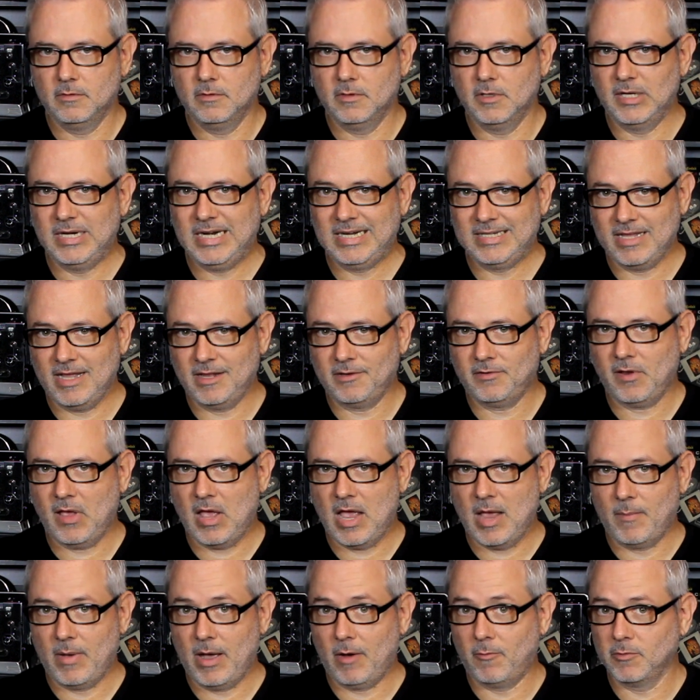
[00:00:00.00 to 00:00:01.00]
And at that
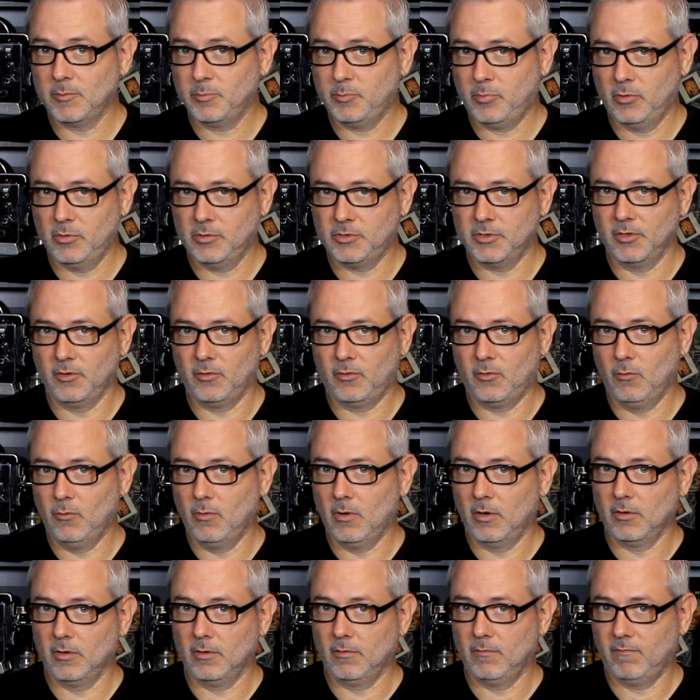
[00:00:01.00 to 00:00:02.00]
time I was pushing
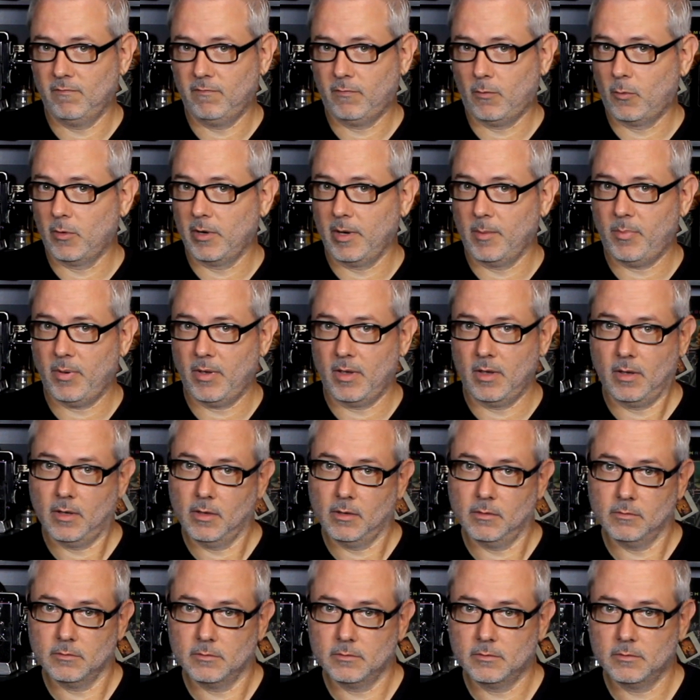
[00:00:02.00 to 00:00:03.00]
240 pounds.
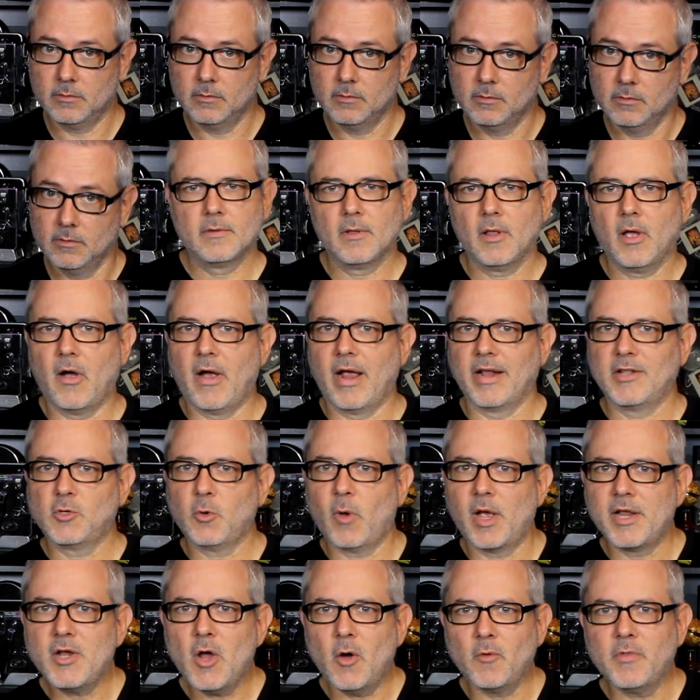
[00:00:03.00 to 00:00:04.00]
All right,
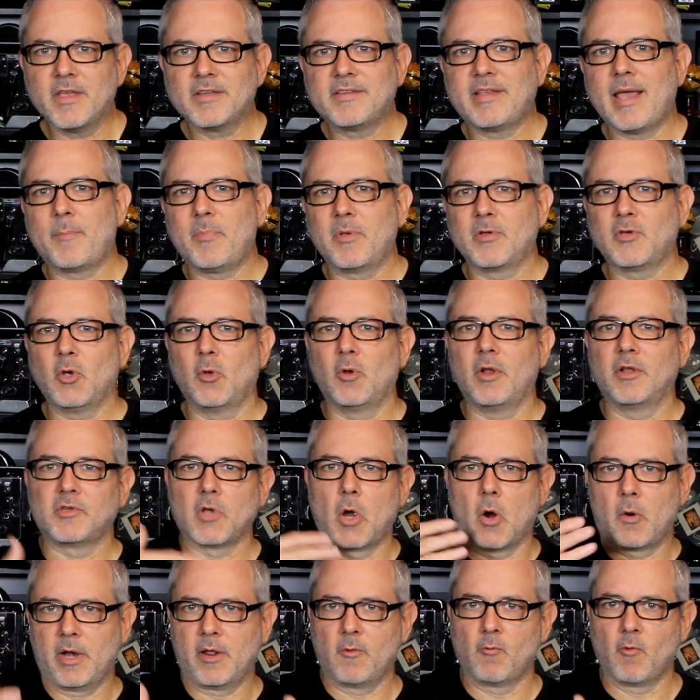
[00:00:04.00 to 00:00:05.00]
so I know this episode is
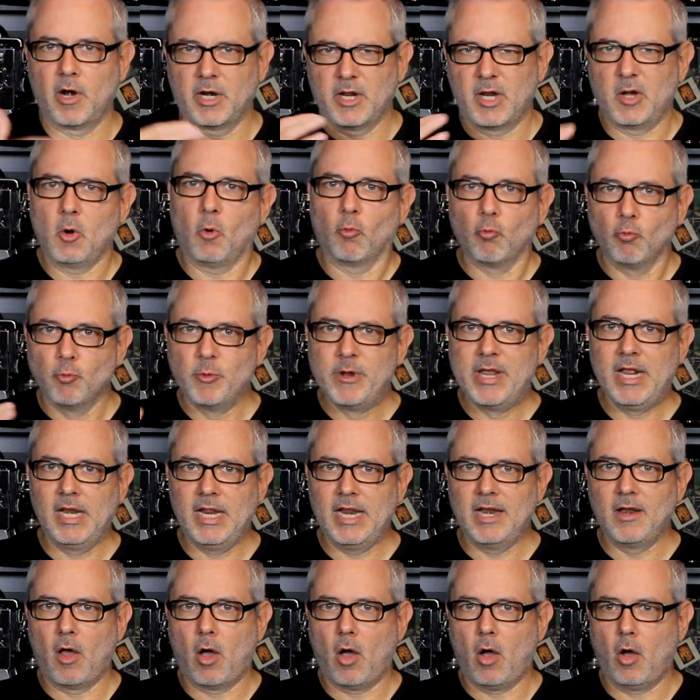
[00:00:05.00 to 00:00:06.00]
already running
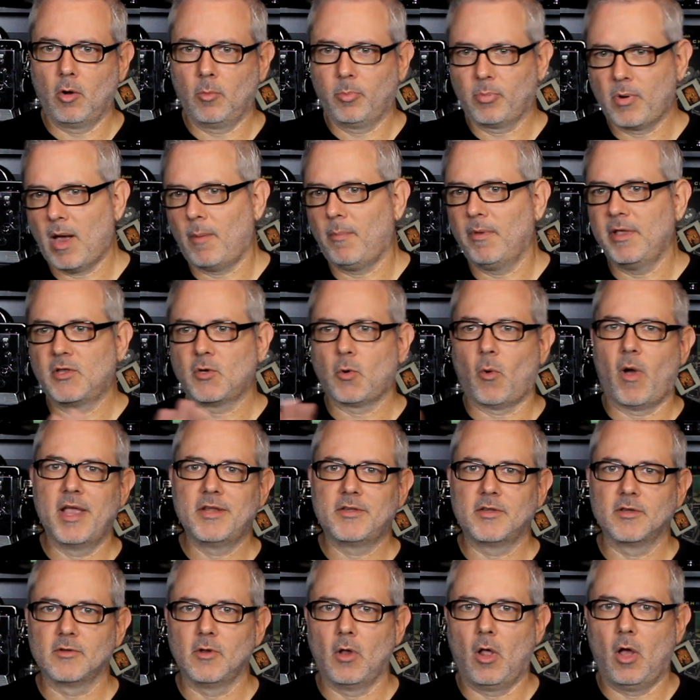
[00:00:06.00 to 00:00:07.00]
really long, probably
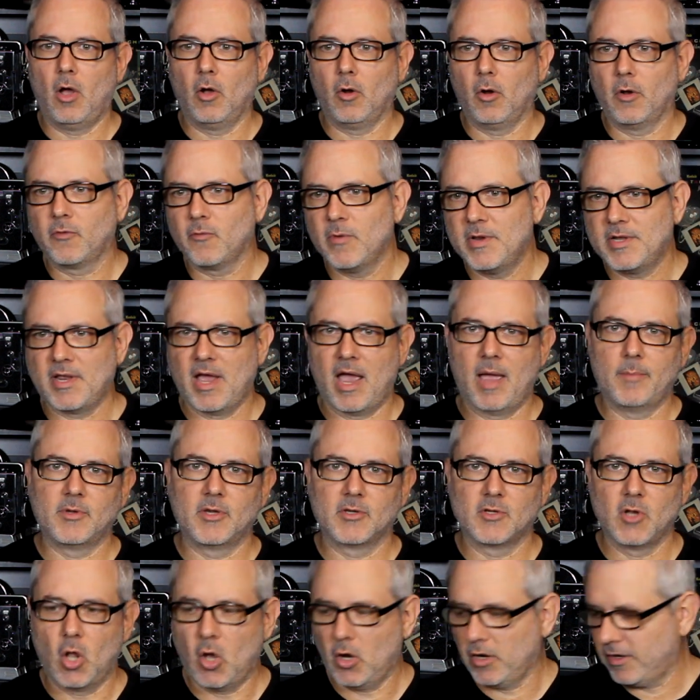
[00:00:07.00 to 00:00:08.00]
twice as long or three times
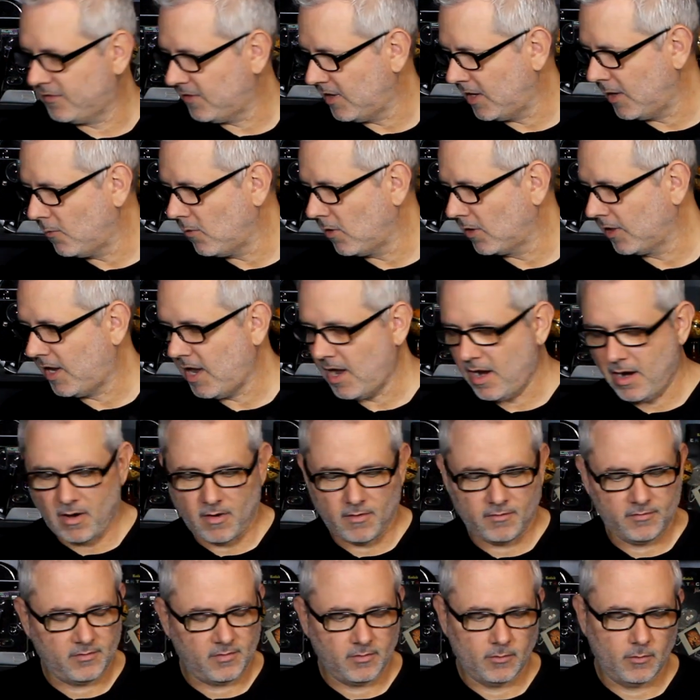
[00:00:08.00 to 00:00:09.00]
as long as anyone
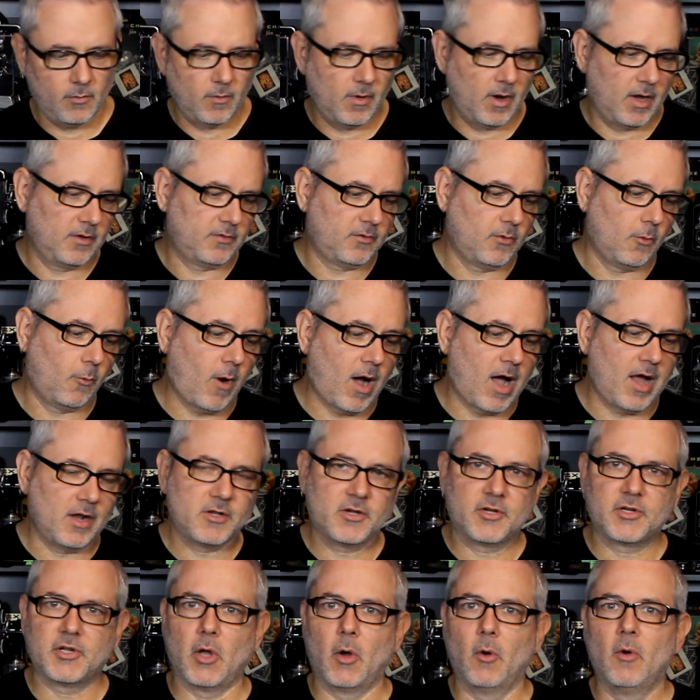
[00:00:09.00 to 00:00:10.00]
cares to
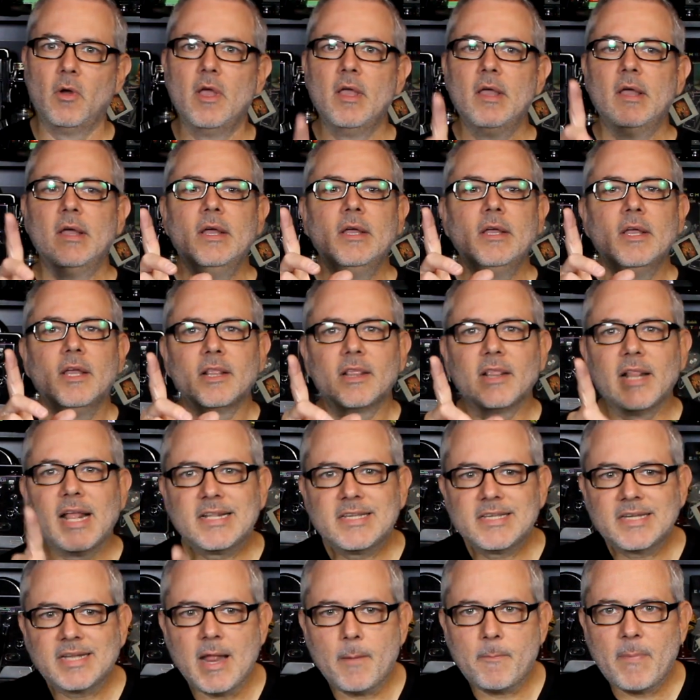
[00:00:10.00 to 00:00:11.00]
watch. So
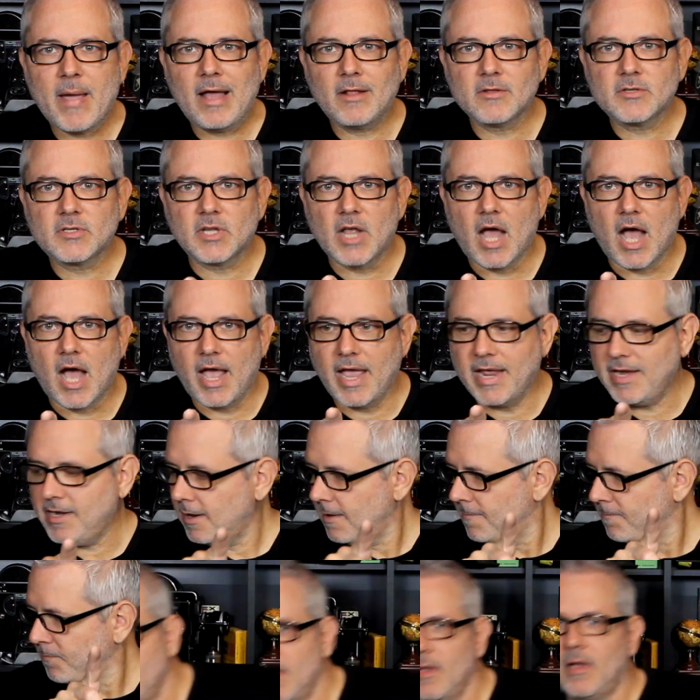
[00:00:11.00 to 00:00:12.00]
let's step outside.
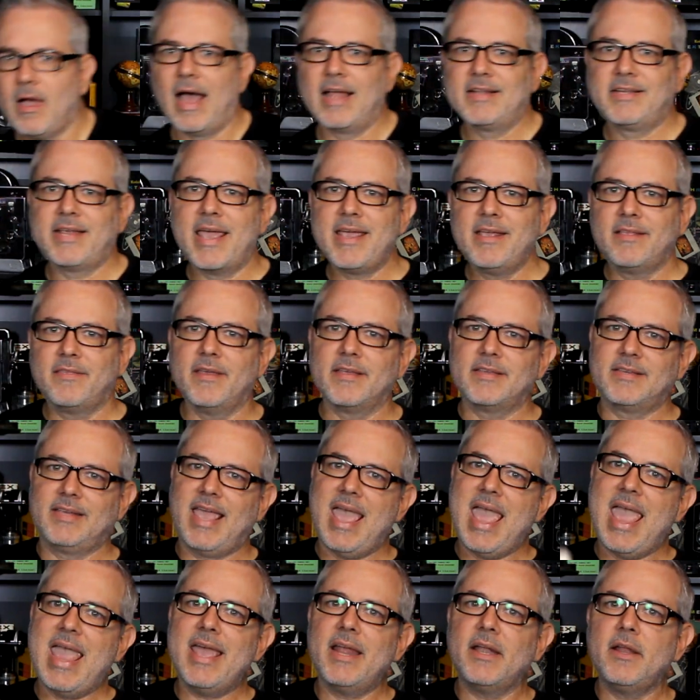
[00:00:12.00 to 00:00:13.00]
I take this
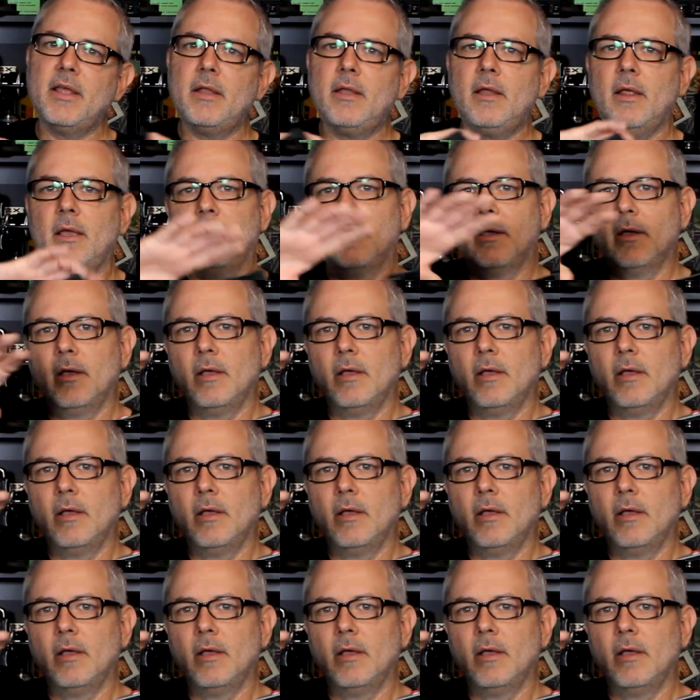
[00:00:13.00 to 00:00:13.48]
Canon